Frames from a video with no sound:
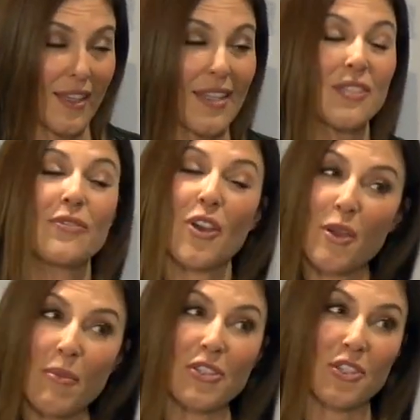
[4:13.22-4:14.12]
And it's
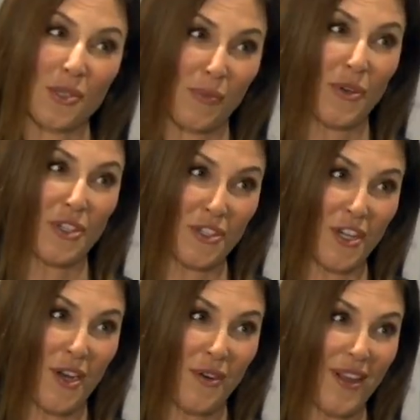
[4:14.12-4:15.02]
very much a sporty
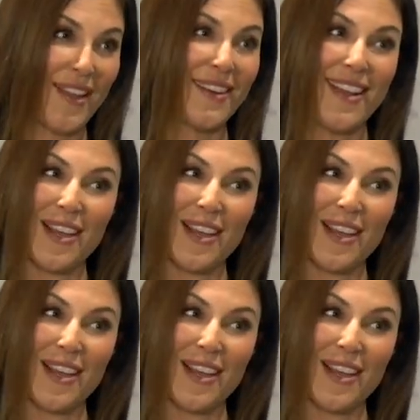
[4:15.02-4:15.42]
show and not